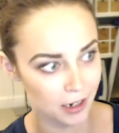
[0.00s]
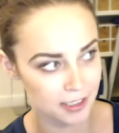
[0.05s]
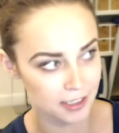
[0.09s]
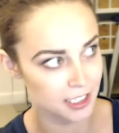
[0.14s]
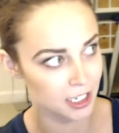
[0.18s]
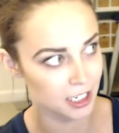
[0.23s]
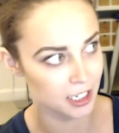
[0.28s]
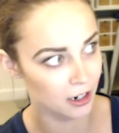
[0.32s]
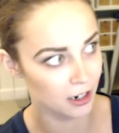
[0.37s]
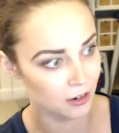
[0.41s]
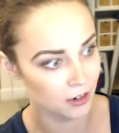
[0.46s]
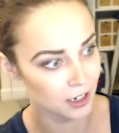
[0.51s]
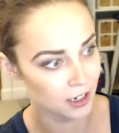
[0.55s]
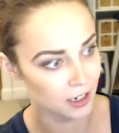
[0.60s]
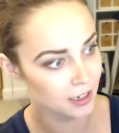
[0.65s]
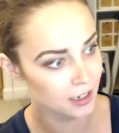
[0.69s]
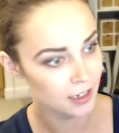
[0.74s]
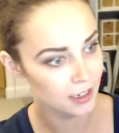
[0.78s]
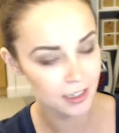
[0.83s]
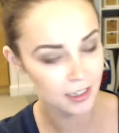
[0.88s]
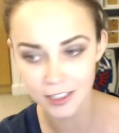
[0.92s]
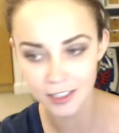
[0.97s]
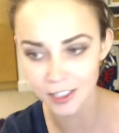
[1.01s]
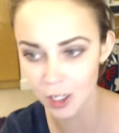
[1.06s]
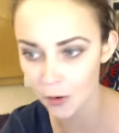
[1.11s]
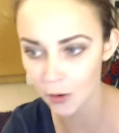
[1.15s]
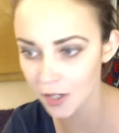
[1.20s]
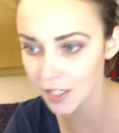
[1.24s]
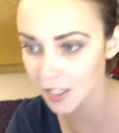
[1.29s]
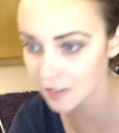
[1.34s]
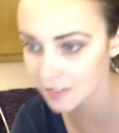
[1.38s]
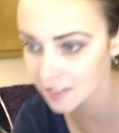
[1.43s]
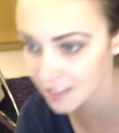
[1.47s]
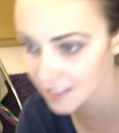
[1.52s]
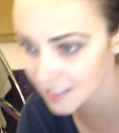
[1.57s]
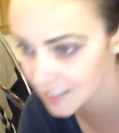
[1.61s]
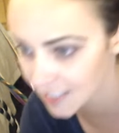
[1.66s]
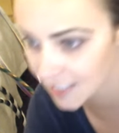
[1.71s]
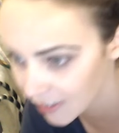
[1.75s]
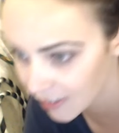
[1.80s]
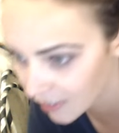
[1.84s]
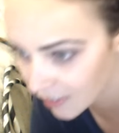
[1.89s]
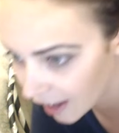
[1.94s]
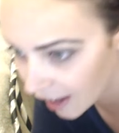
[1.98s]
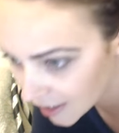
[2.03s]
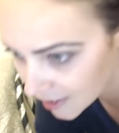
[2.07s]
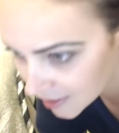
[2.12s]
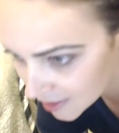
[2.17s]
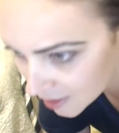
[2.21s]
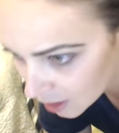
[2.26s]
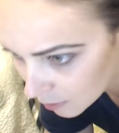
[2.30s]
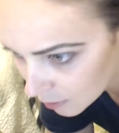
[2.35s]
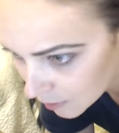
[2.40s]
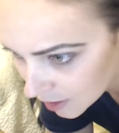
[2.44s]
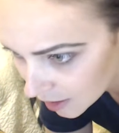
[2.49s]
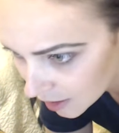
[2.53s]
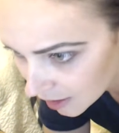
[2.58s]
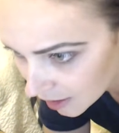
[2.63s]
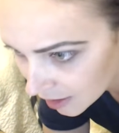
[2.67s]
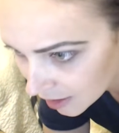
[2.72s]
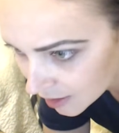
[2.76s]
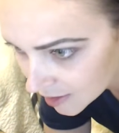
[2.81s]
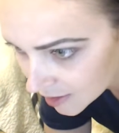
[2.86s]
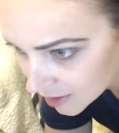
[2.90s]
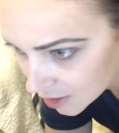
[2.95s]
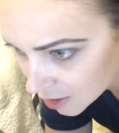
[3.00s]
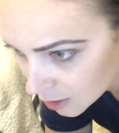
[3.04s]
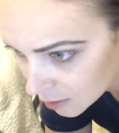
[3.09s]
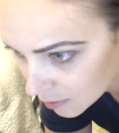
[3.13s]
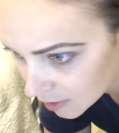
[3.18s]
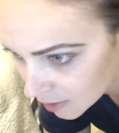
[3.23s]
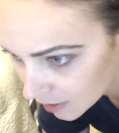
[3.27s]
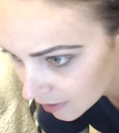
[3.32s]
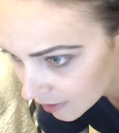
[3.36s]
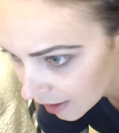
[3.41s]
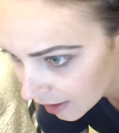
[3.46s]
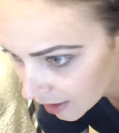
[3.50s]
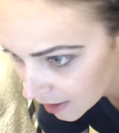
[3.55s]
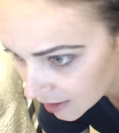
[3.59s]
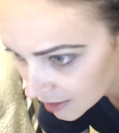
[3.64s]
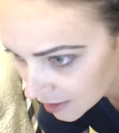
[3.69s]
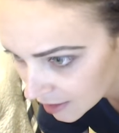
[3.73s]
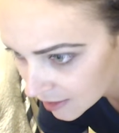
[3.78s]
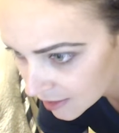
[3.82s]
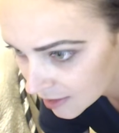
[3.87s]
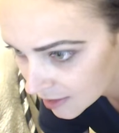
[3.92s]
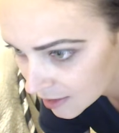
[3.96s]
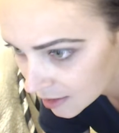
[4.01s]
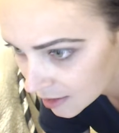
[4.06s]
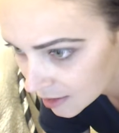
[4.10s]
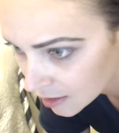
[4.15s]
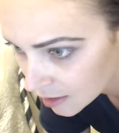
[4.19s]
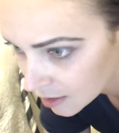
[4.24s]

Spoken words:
so no one else has said that, so I'm going to assume that that is